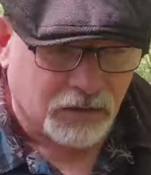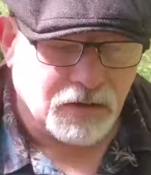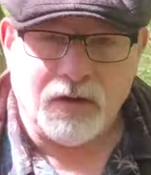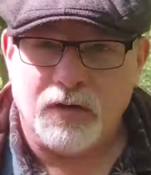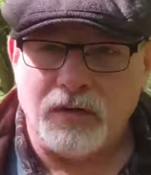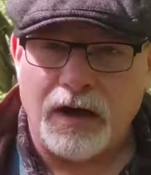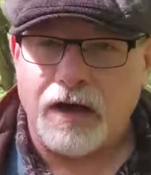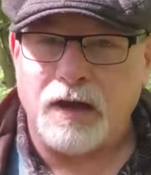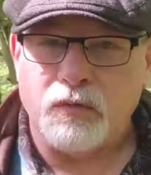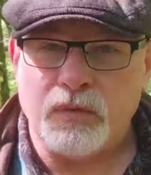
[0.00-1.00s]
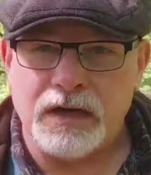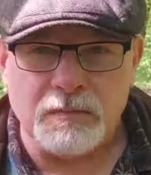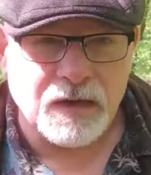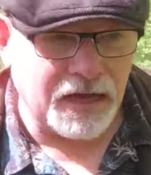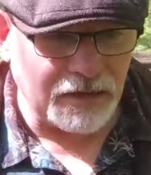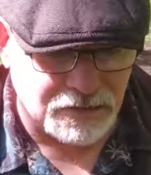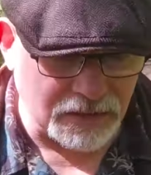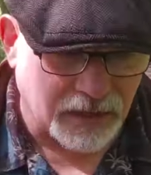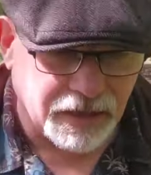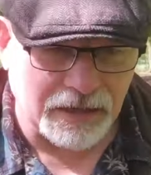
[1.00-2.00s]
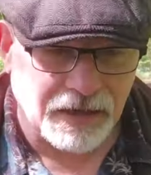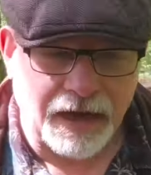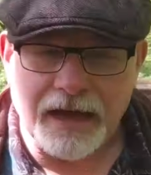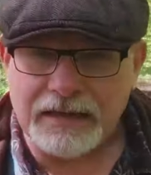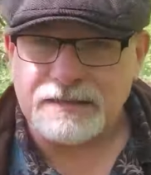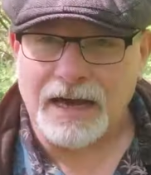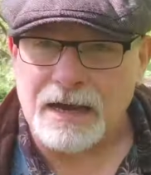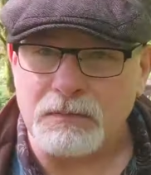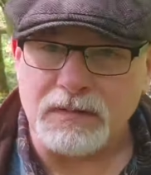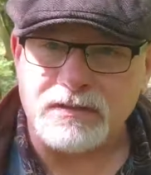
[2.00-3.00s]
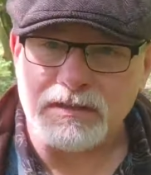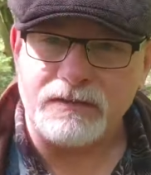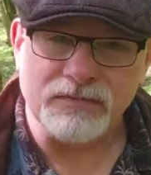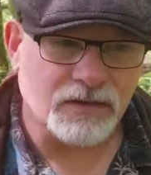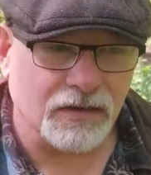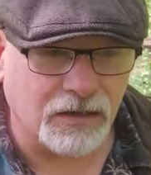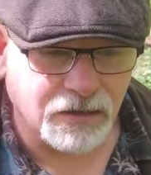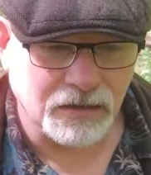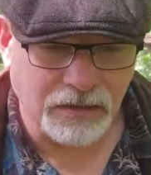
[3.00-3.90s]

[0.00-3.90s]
you know, out with your mates and that excitement of the